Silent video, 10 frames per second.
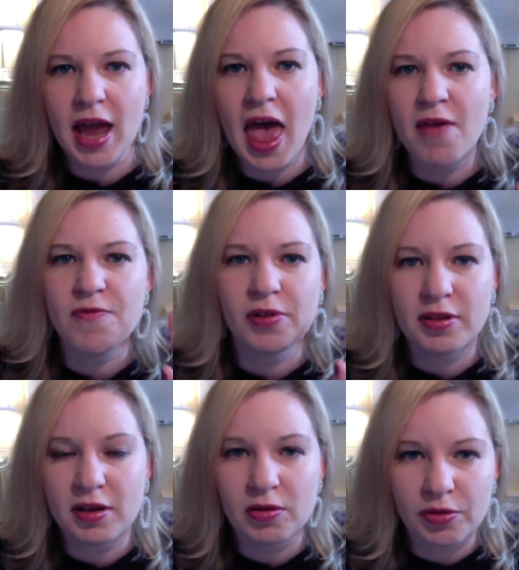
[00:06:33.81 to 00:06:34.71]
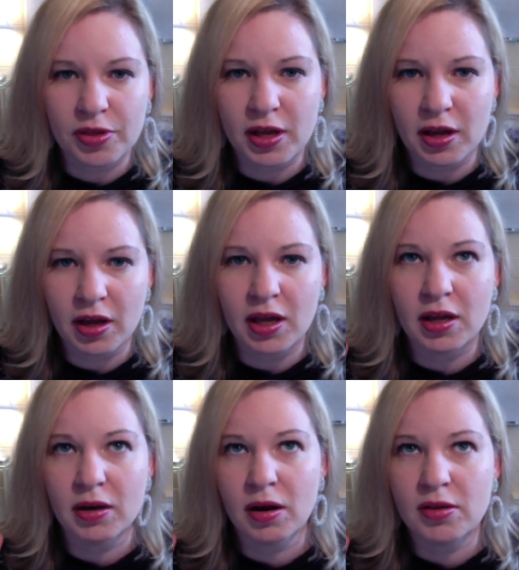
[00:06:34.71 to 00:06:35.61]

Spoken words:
every single thing in